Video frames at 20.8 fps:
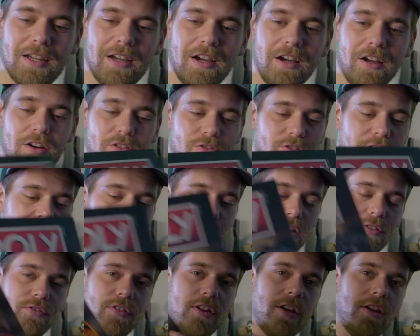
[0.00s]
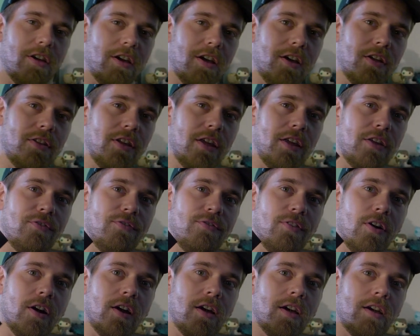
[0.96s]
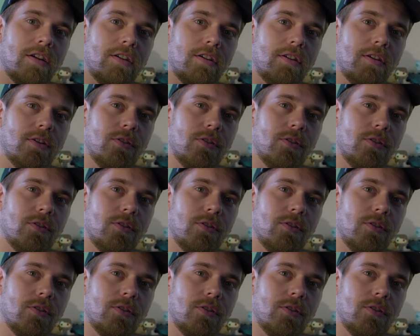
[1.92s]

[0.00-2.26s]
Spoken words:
I really love the fire